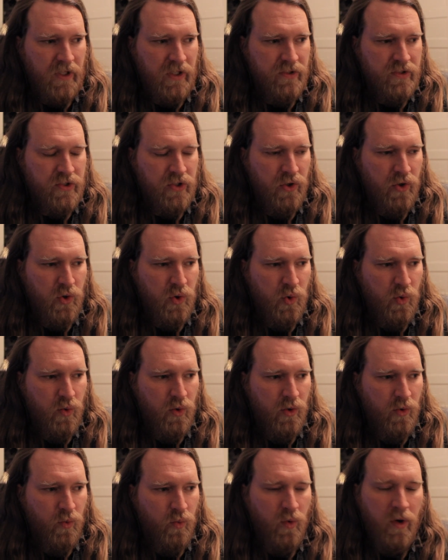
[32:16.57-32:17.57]

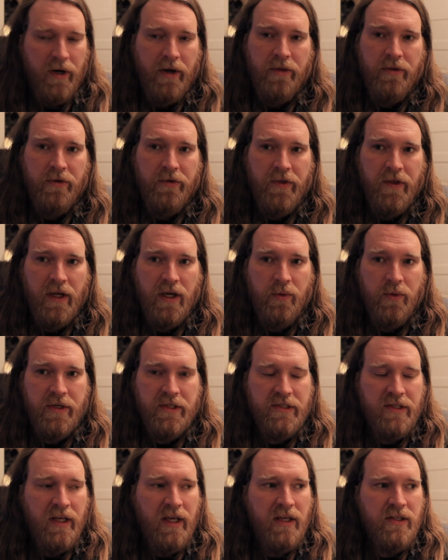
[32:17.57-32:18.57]
So one other thing I want
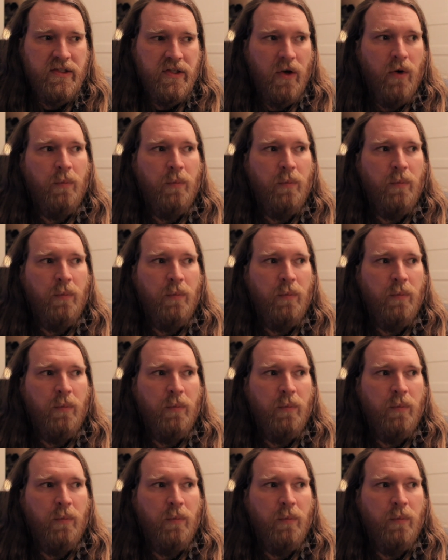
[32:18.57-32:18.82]
to say,